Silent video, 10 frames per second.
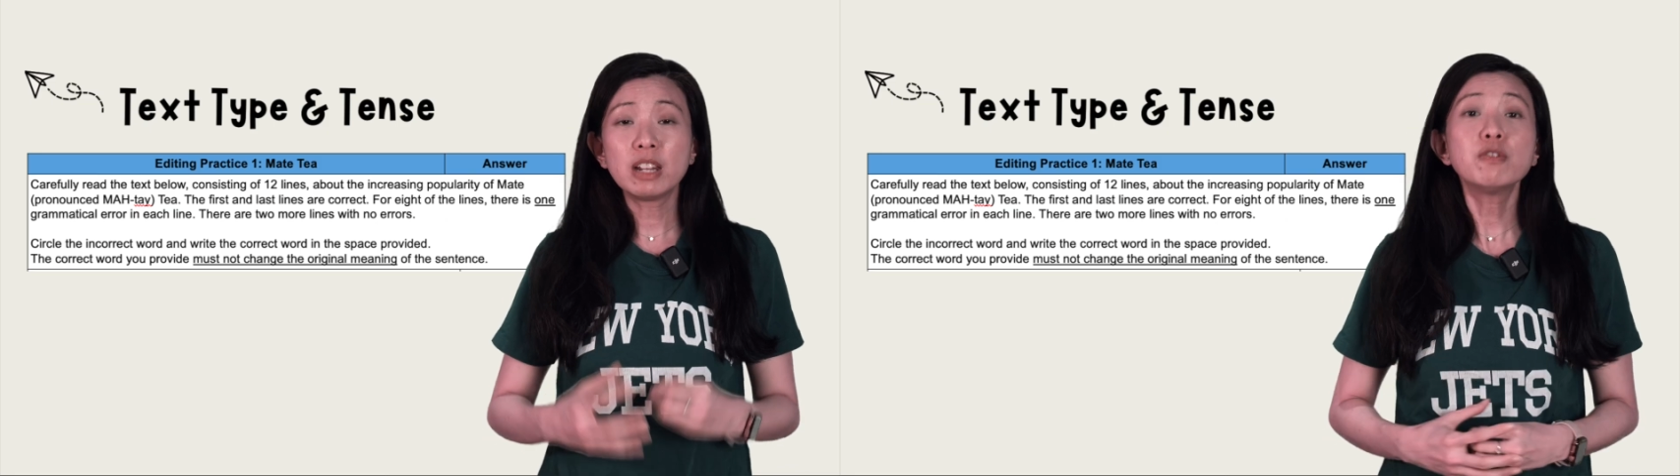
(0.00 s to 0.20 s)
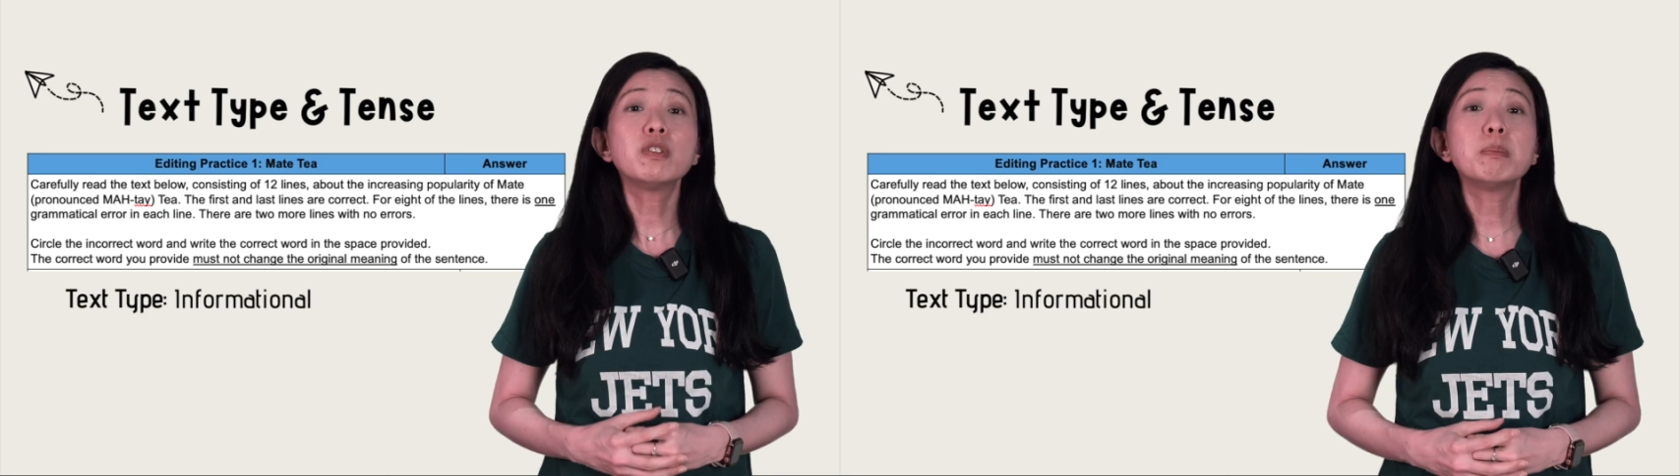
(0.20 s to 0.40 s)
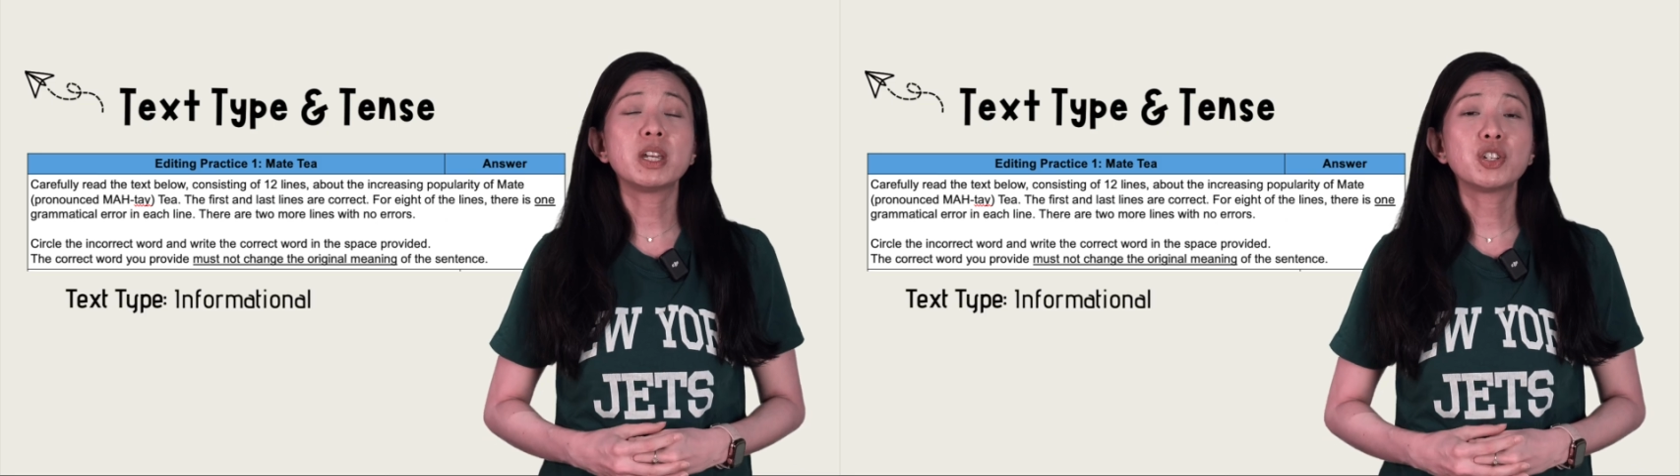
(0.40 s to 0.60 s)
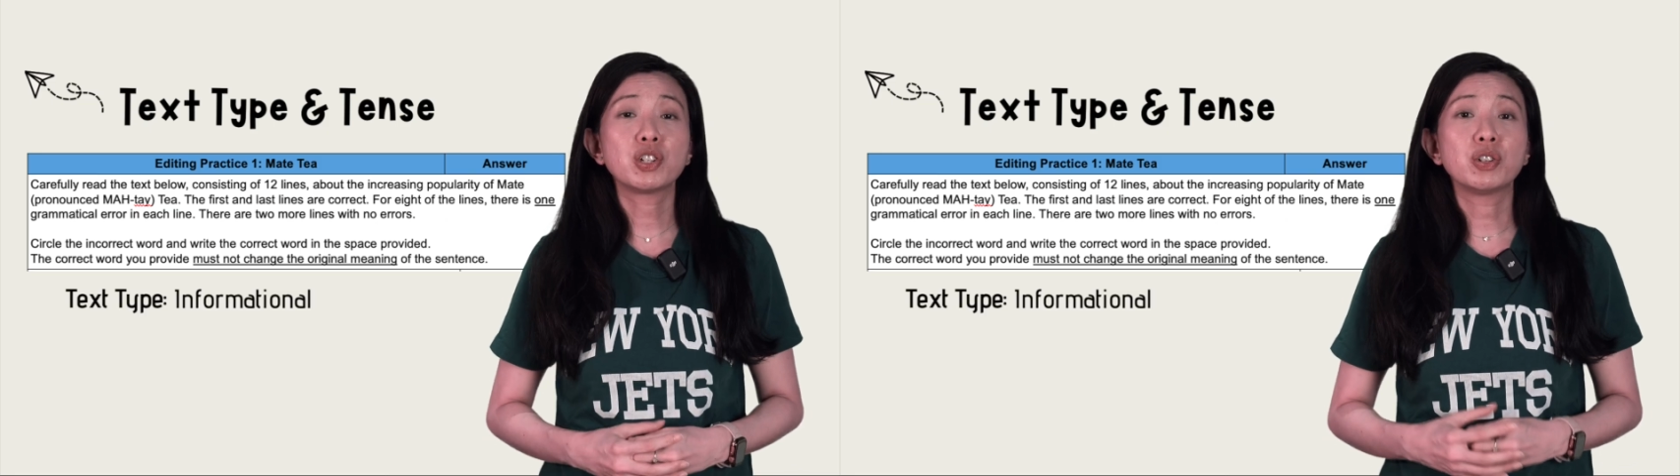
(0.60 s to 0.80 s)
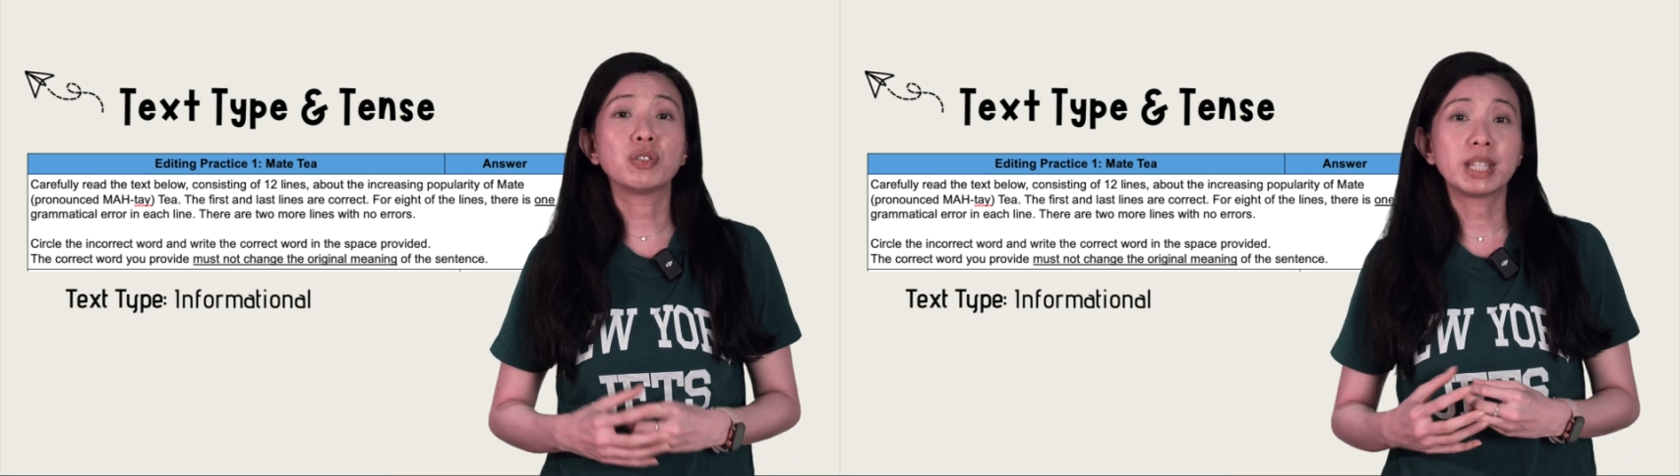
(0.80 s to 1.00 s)

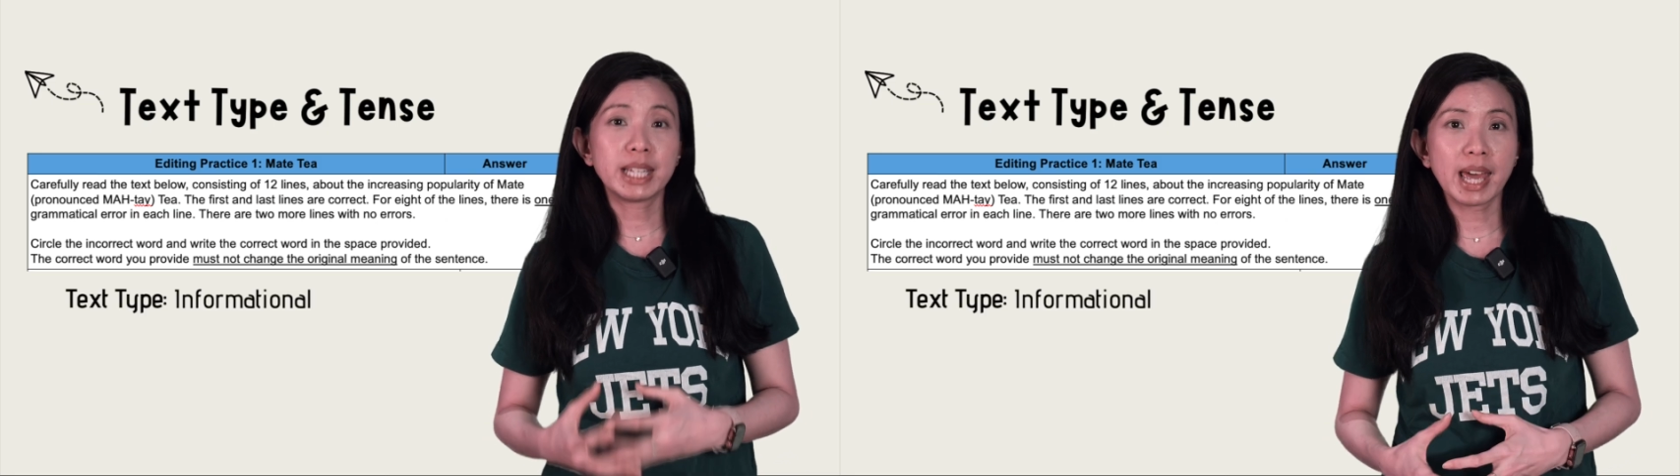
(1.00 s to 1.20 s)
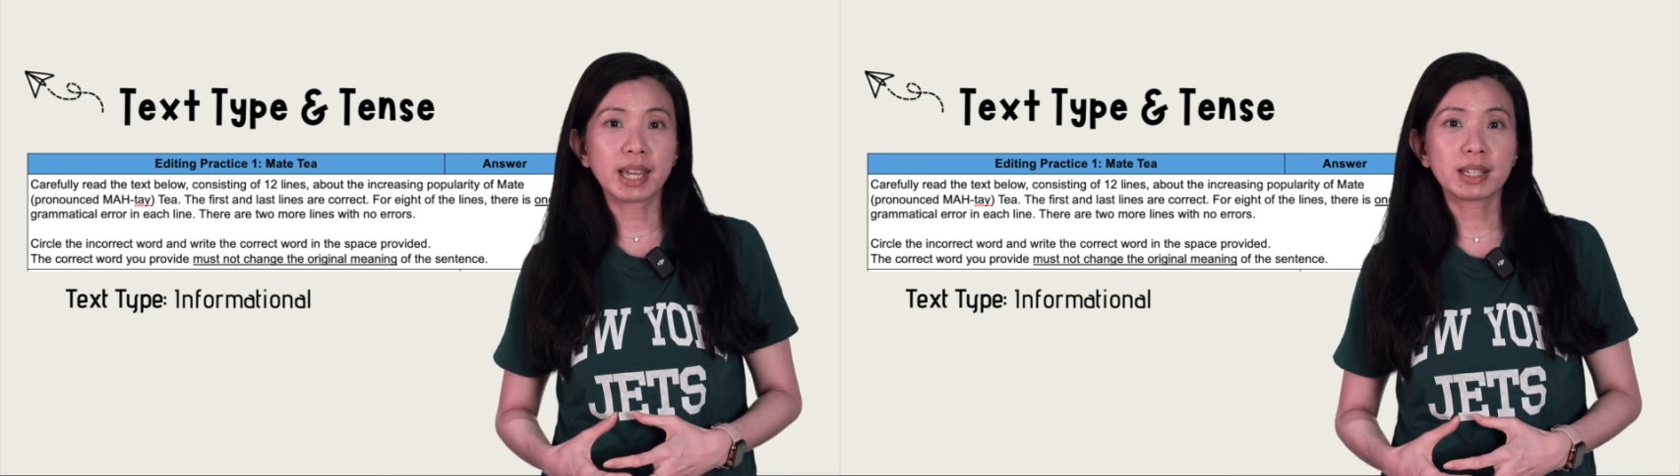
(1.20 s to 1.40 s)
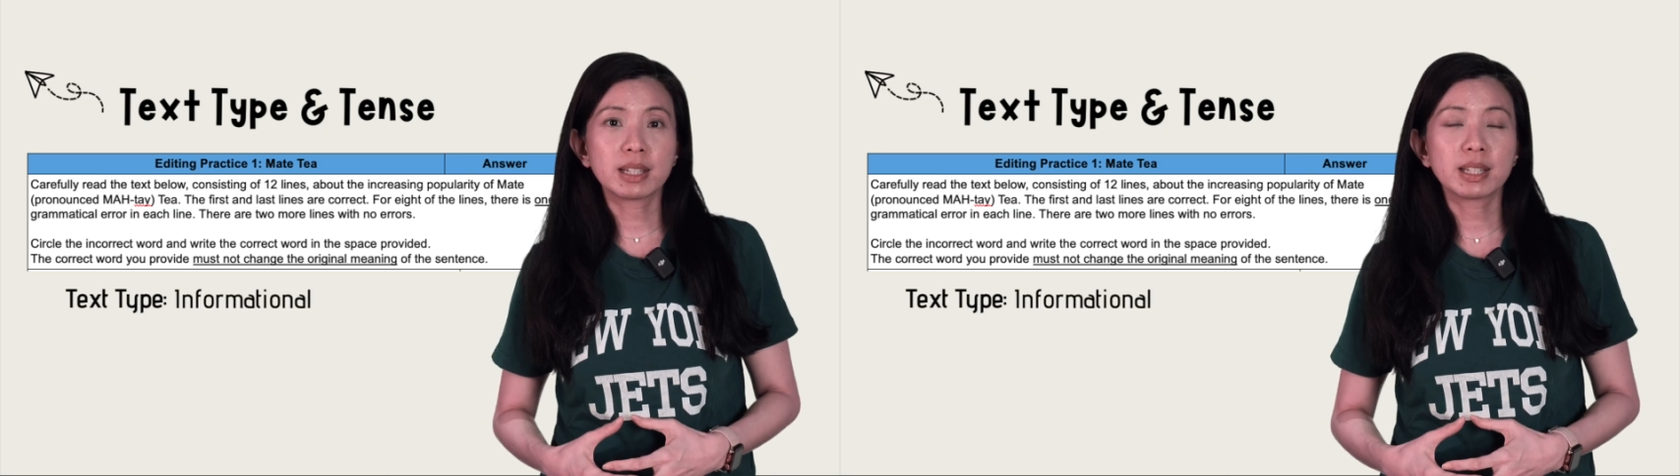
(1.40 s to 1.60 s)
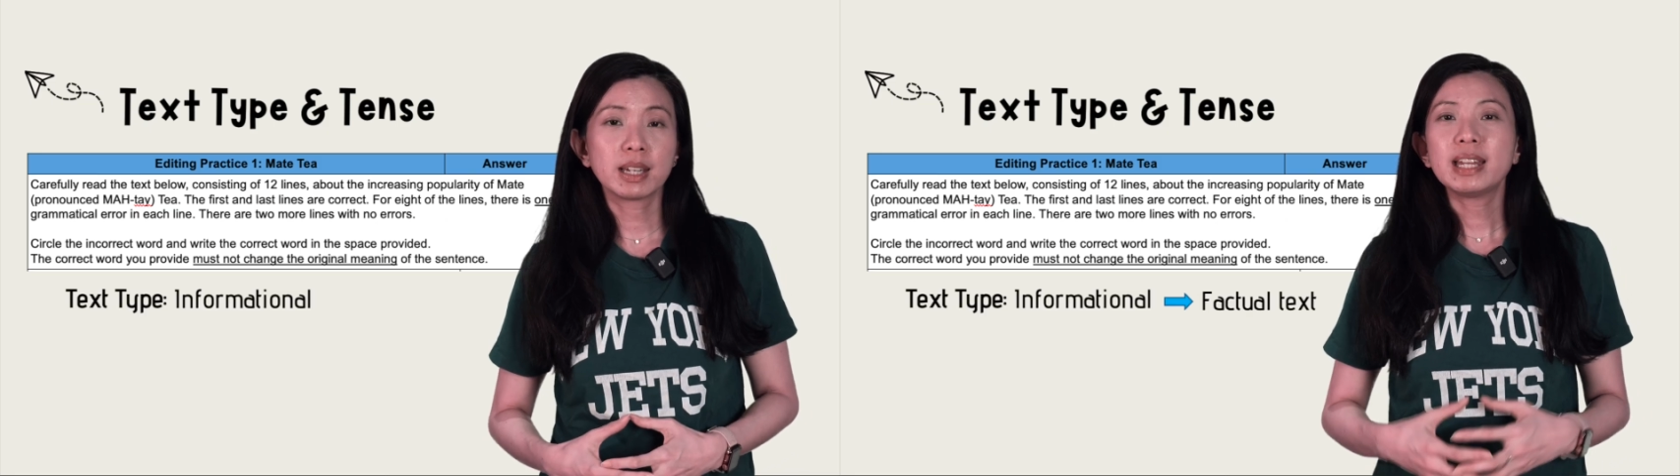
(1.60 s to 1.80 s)
informational text.